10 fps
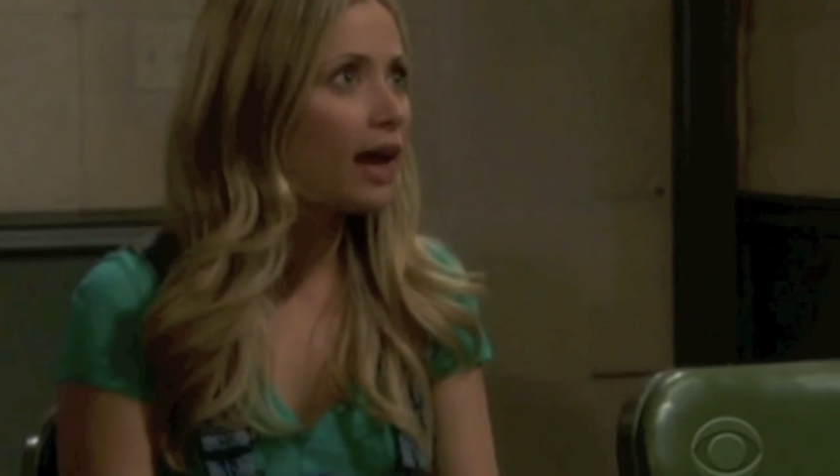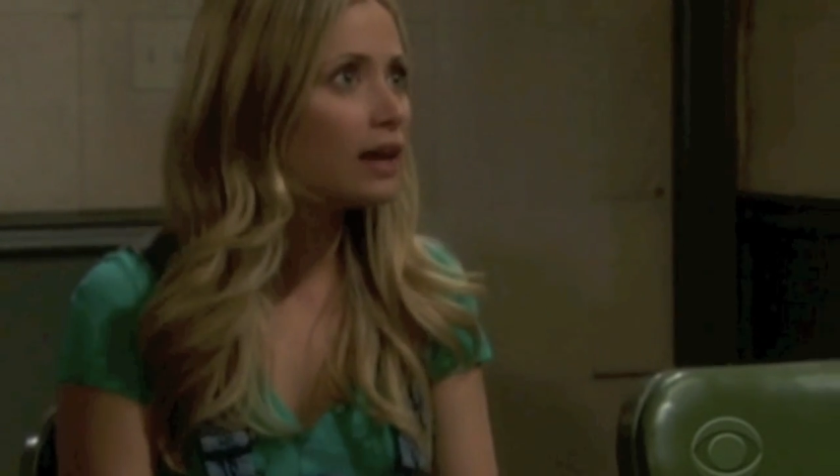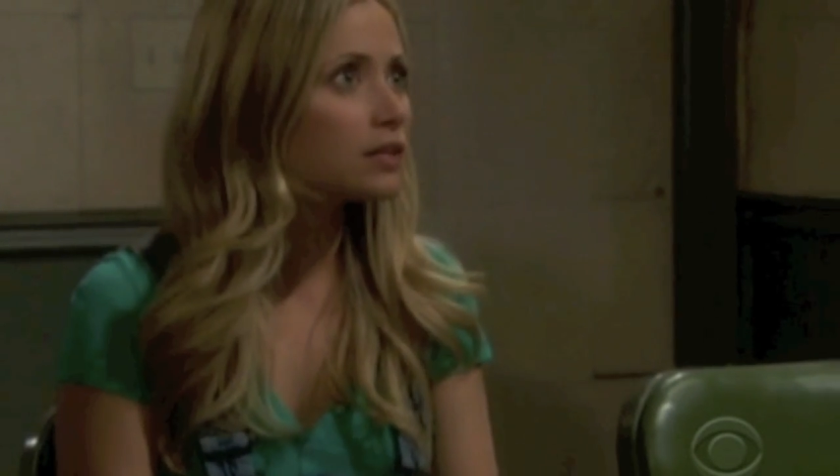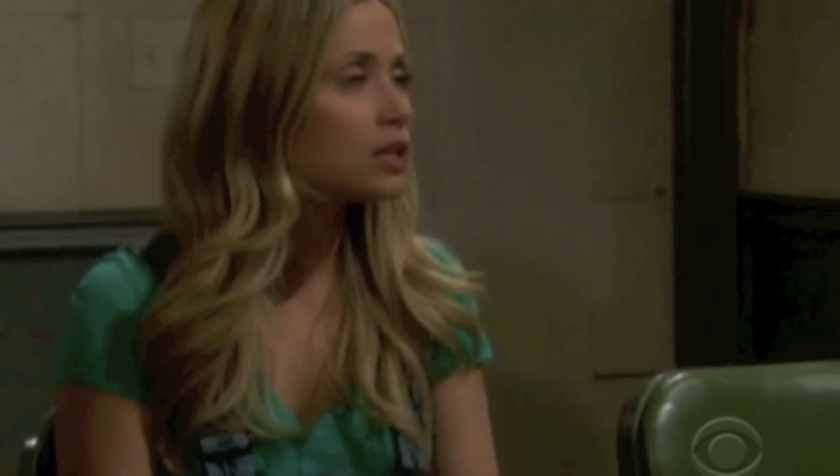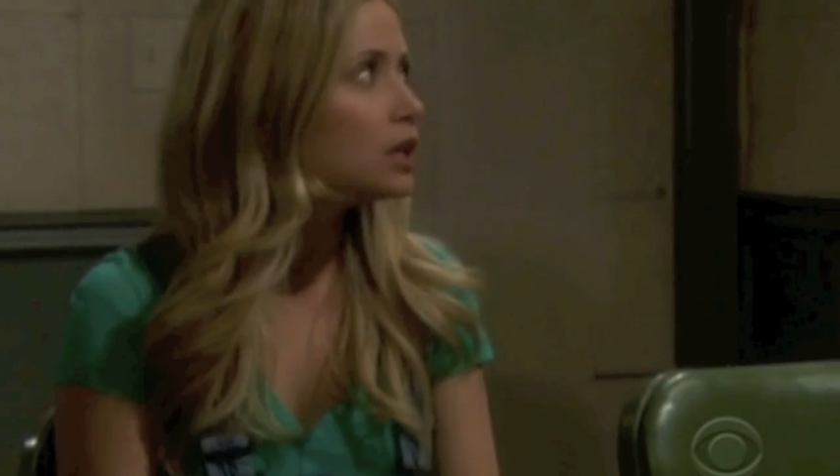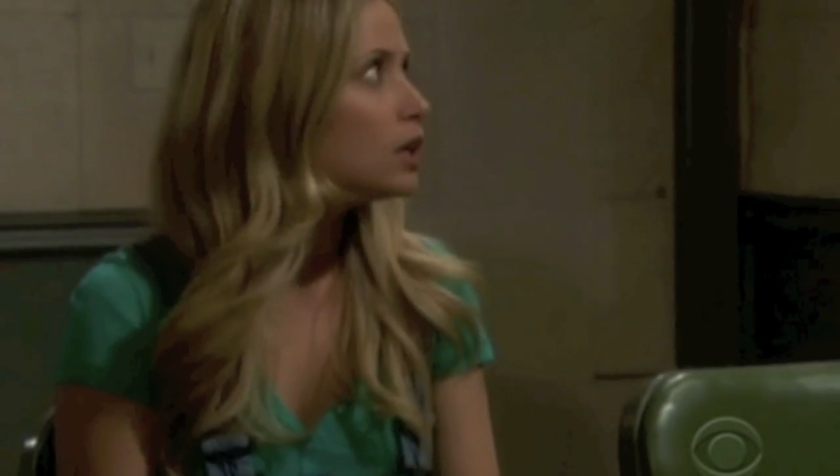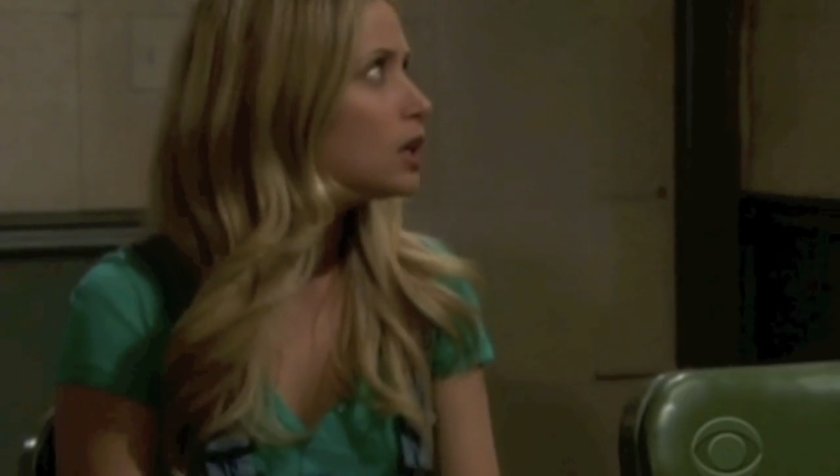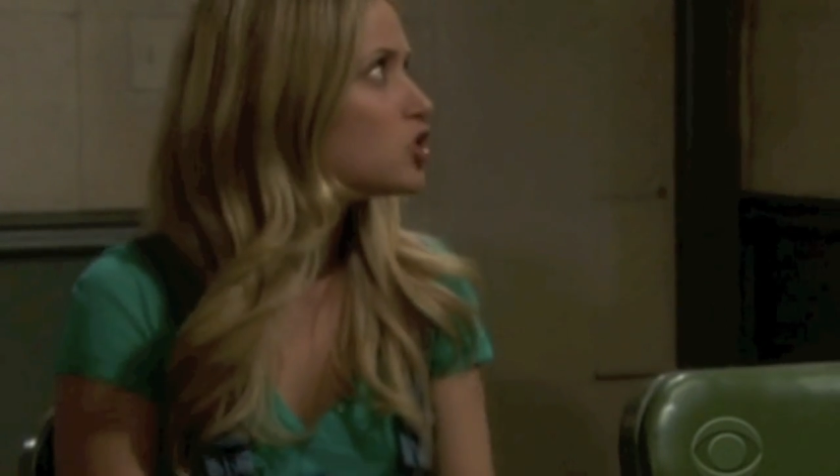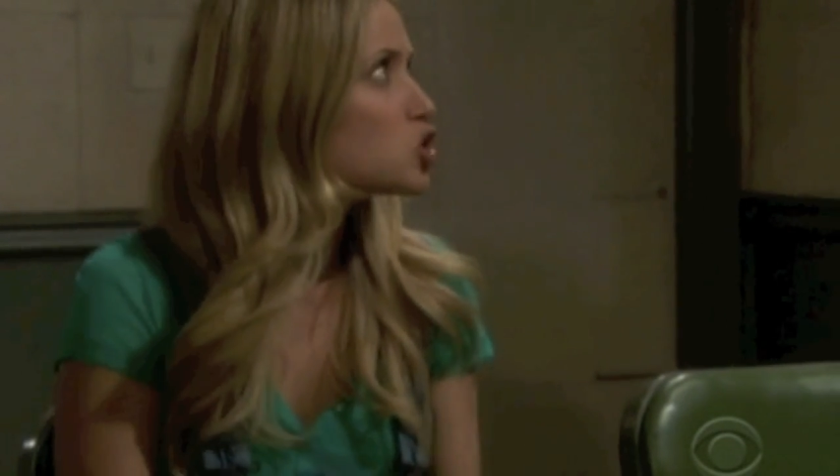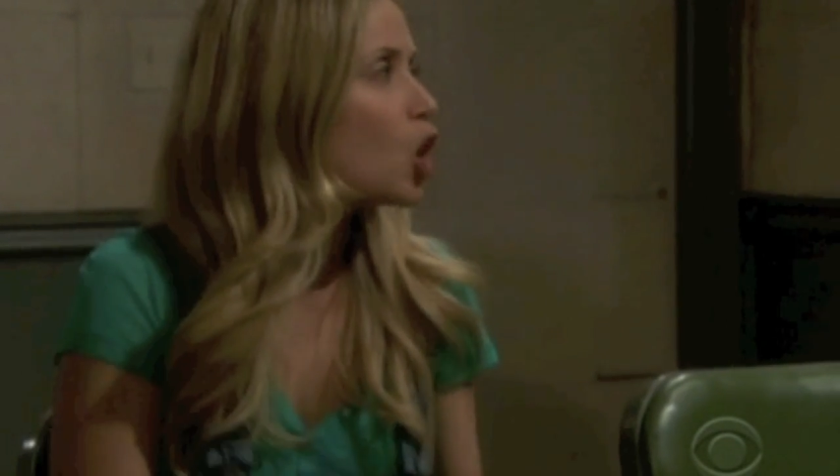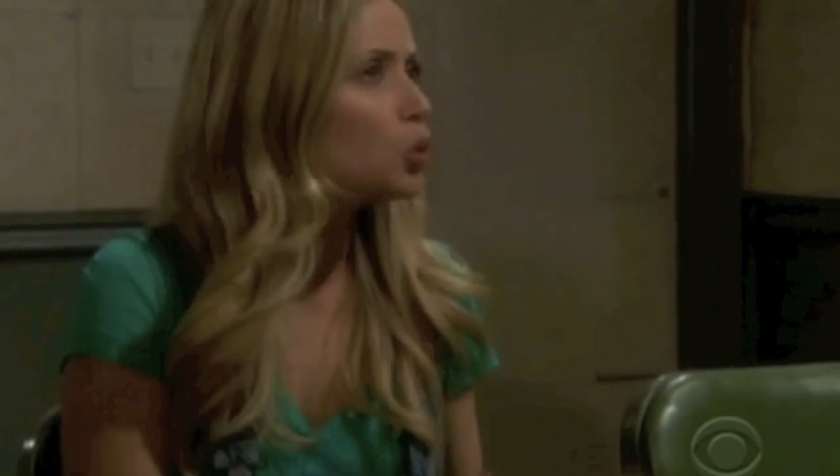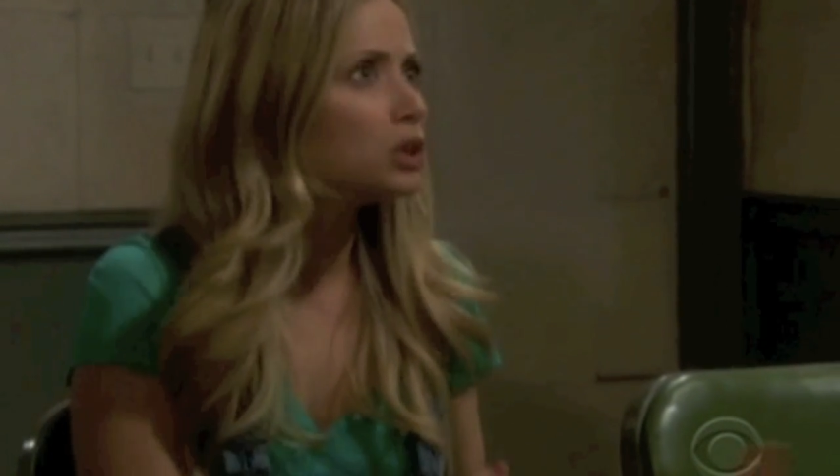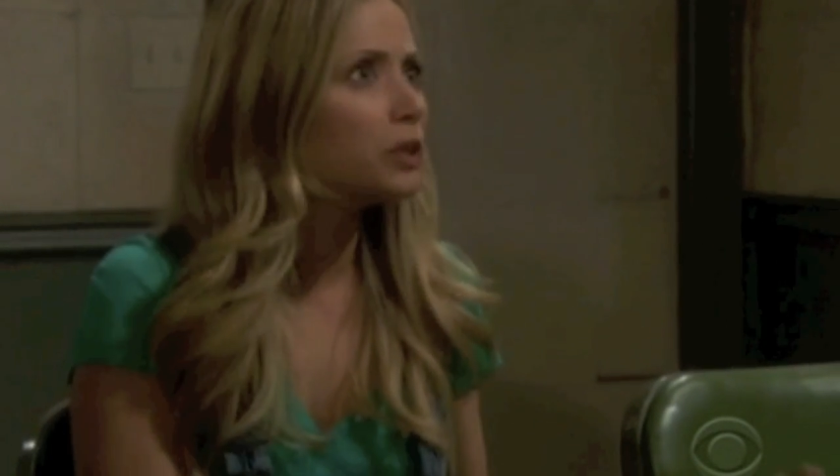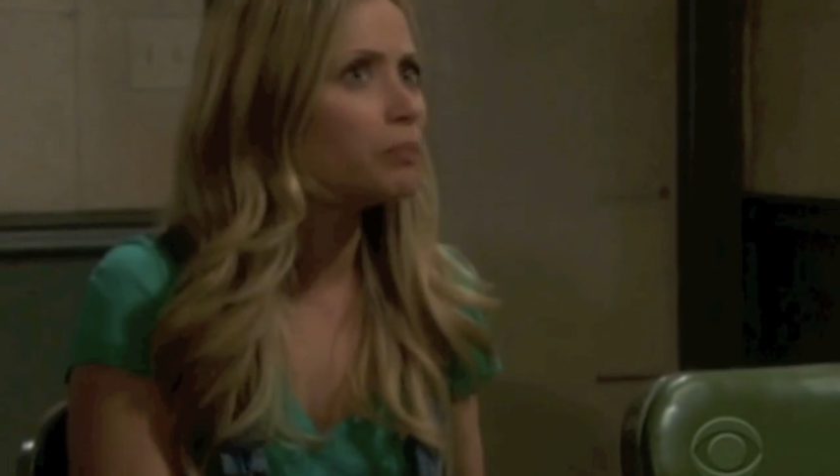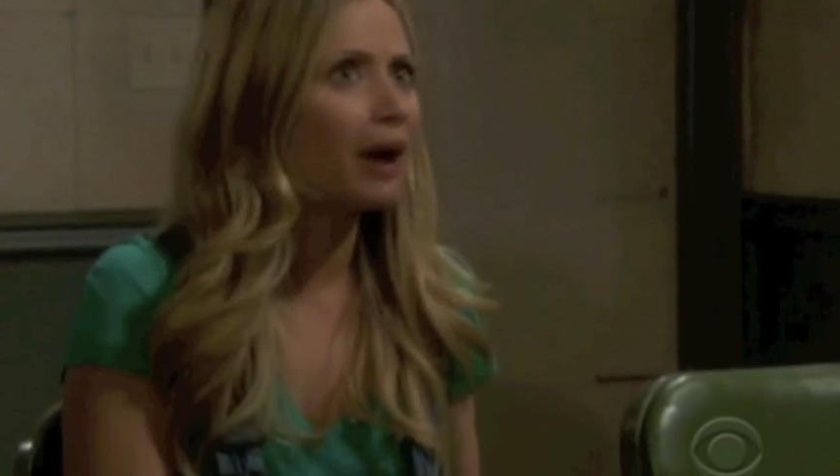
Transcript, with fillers: that? He's totally